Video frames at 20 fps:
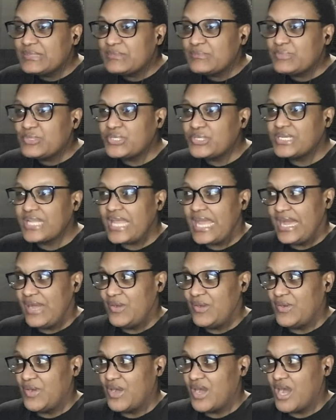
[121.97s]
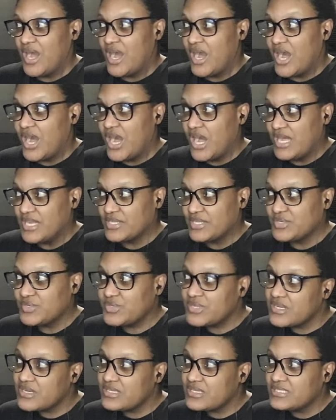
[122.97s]
put it out on New
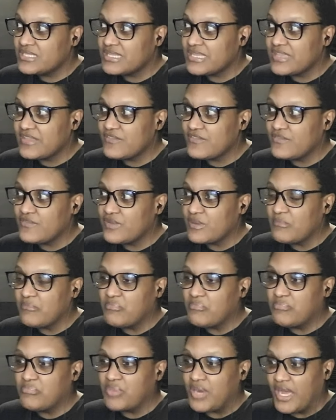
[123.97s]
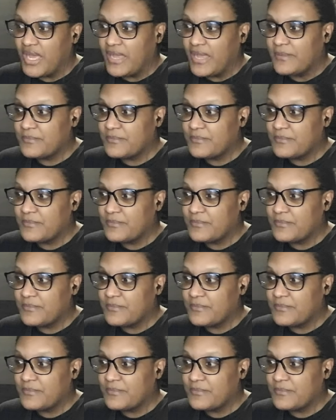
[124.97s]
Year's Eve, but